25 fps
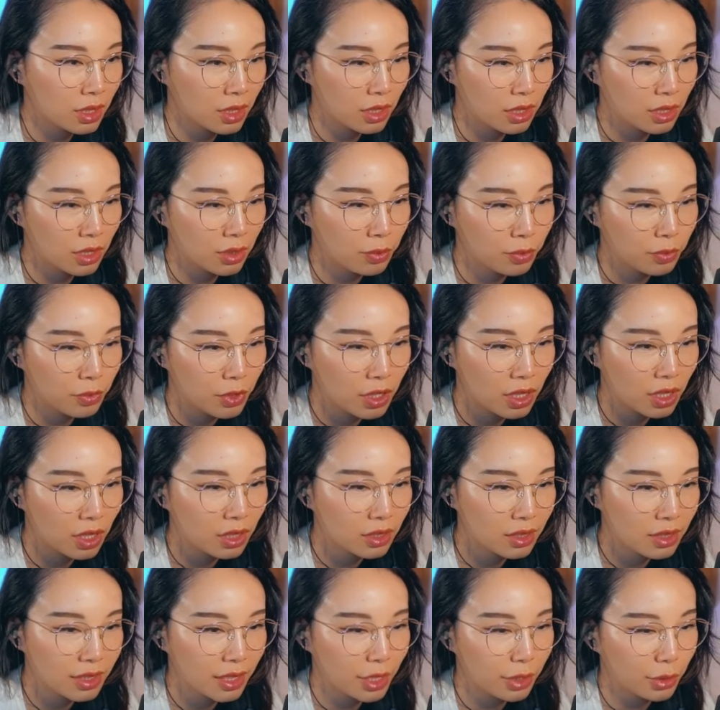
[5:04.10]
um,
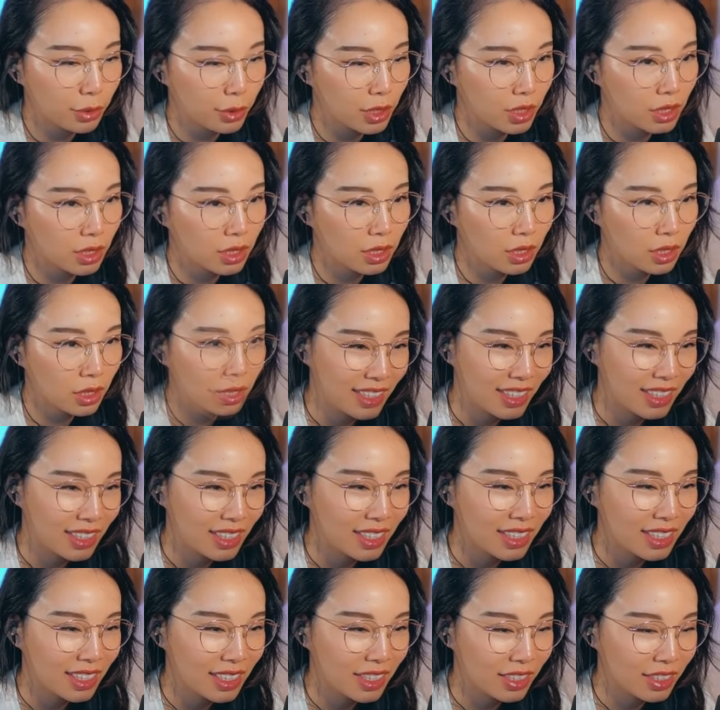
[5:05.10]
guard tower. I
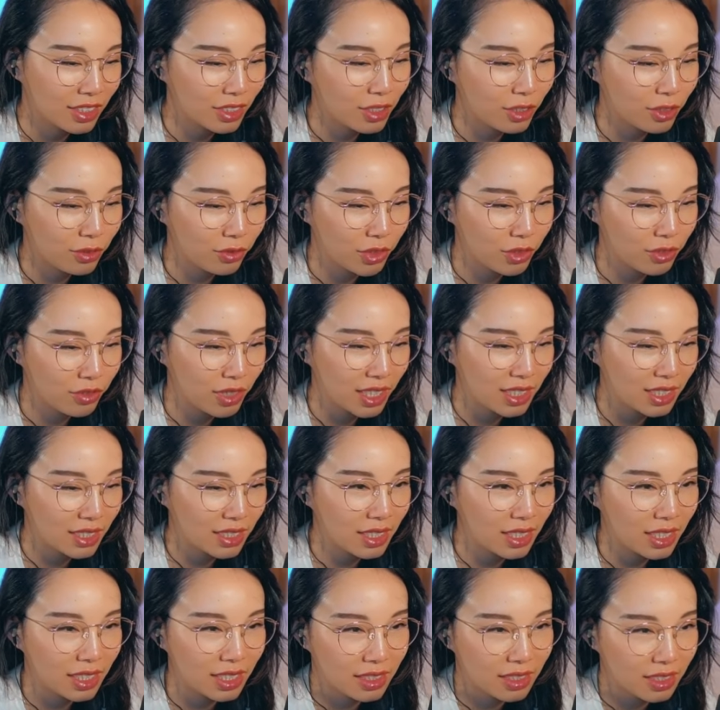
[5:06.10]
think I need to go for right
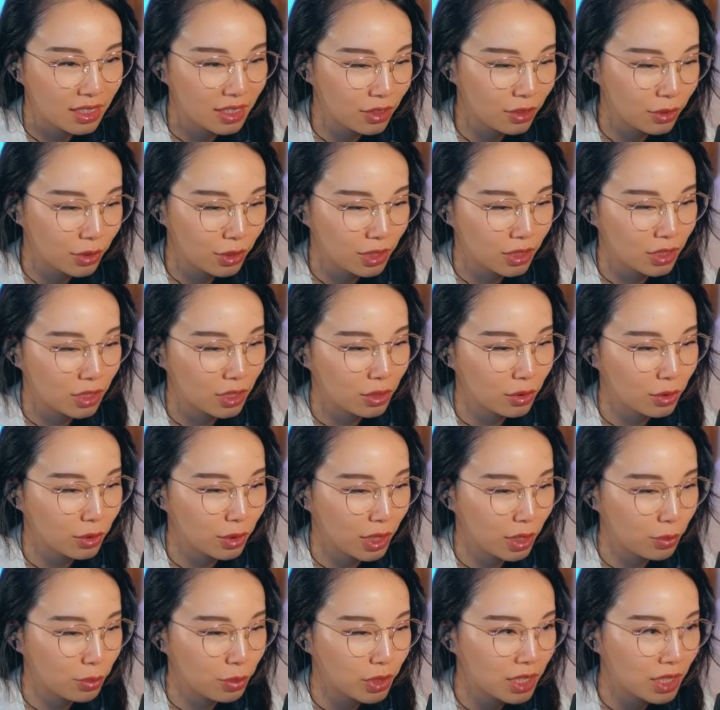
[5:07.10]
side in order to
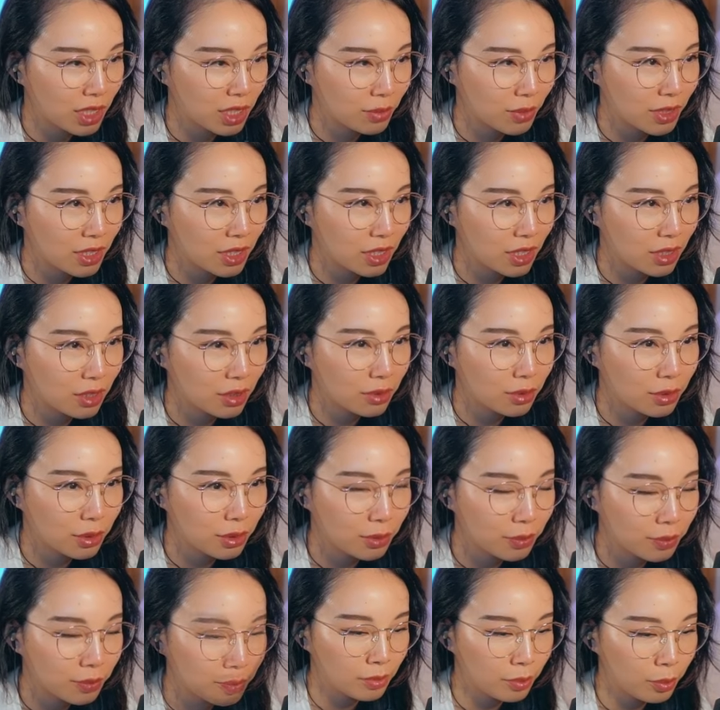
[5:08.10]
like protect myself.
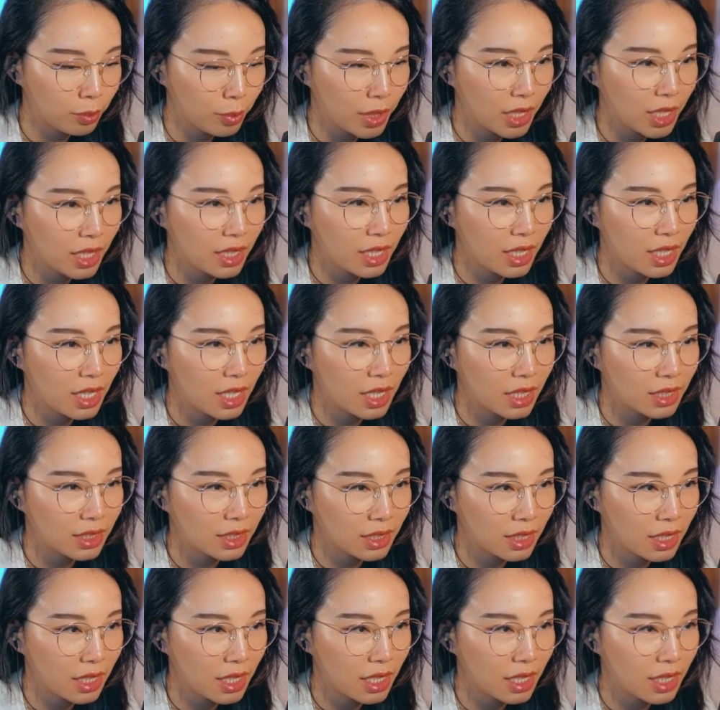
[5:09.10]
Bloodlust,
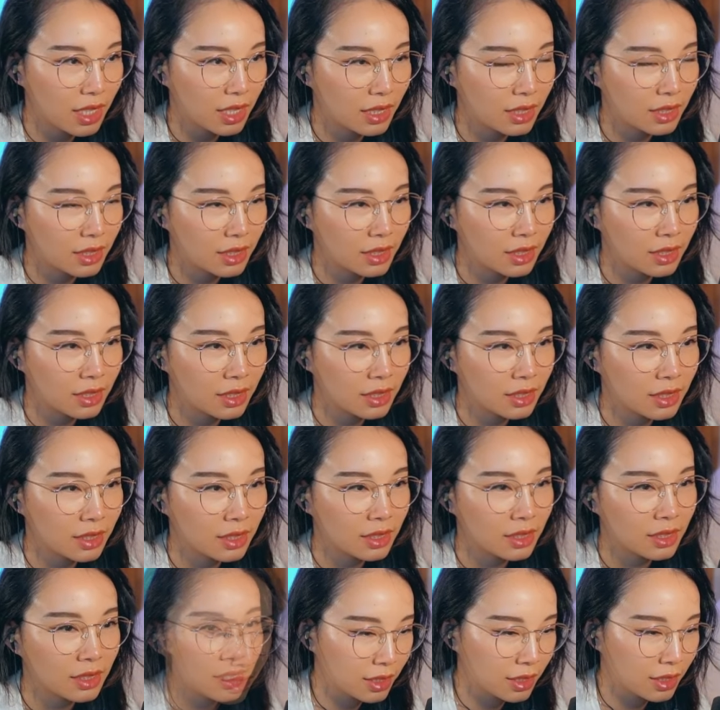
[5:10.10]
yes.
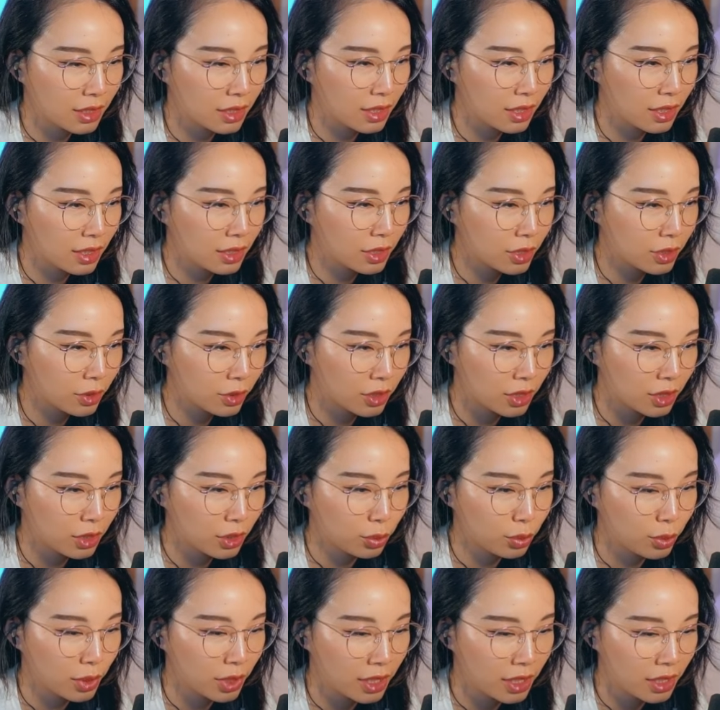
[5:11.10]
Uh, let's go
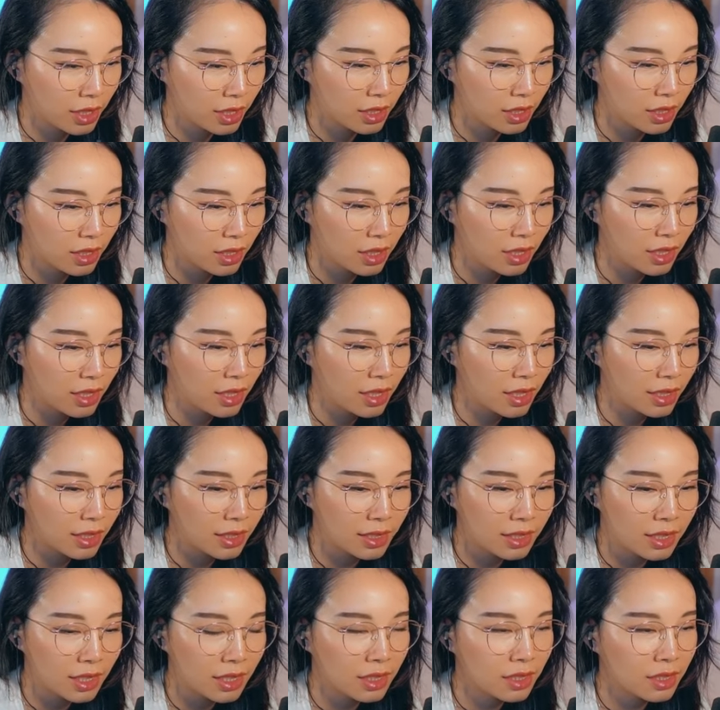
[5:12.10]
this way.
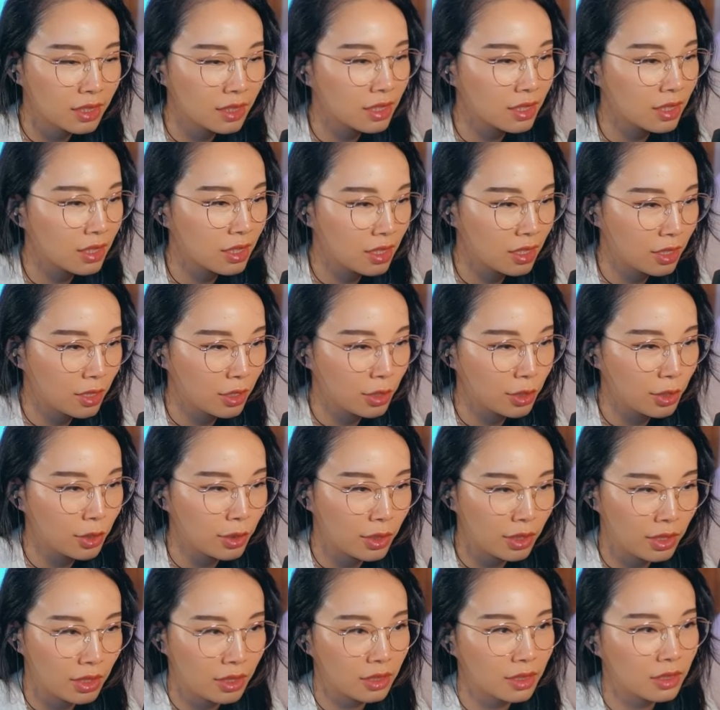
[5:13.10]
Ascend uh,
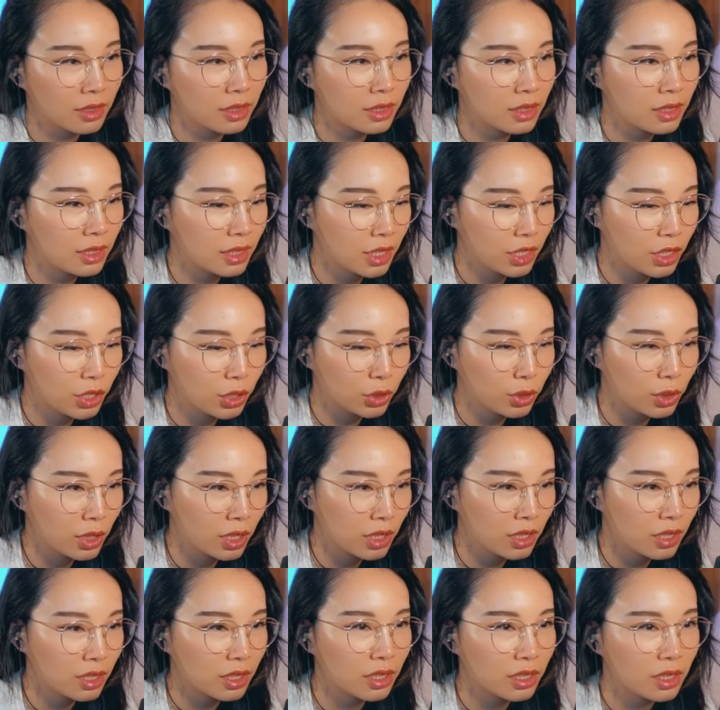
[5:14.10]
a siege
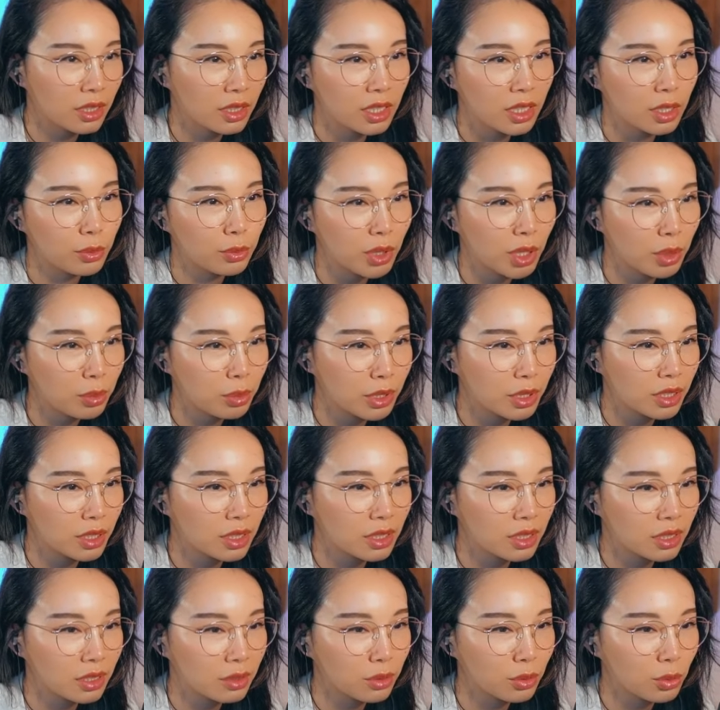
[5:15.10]
unit. He can probably just
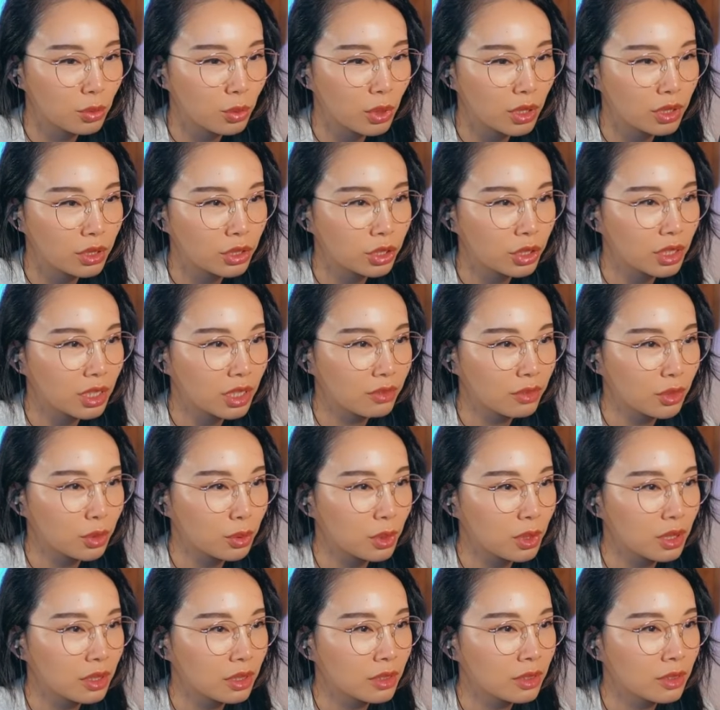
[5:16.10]
one-shot
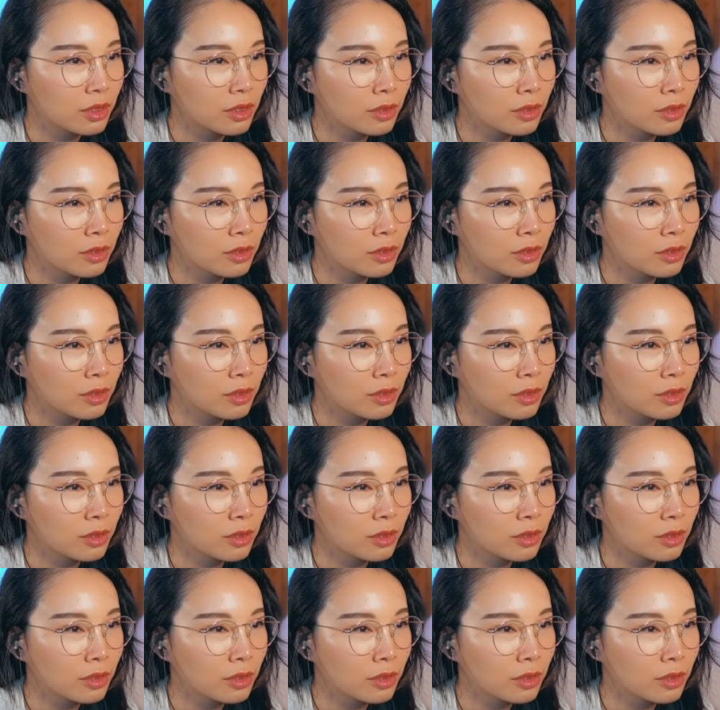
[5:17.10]
everyone.